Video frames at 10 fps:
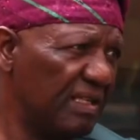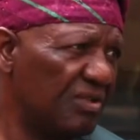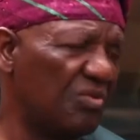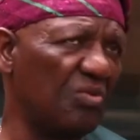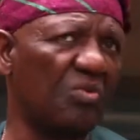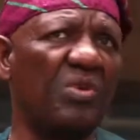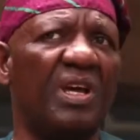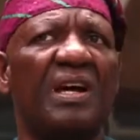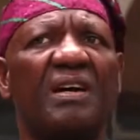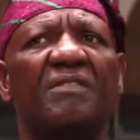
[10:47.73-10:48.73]
So we
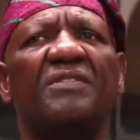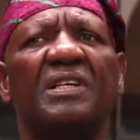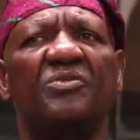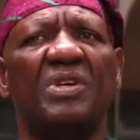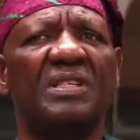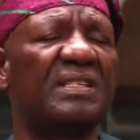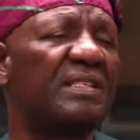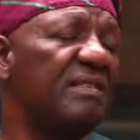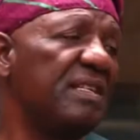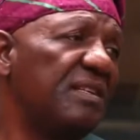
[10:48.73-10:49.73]
have
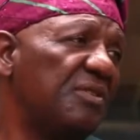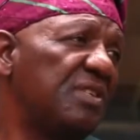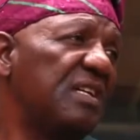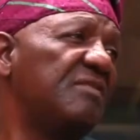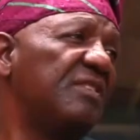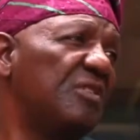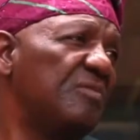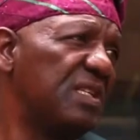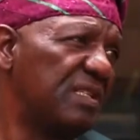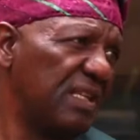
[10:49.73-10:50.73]
23 industrial
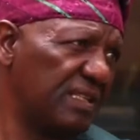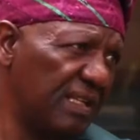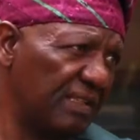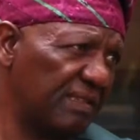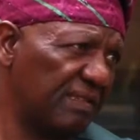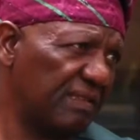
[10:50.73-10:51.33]
development centers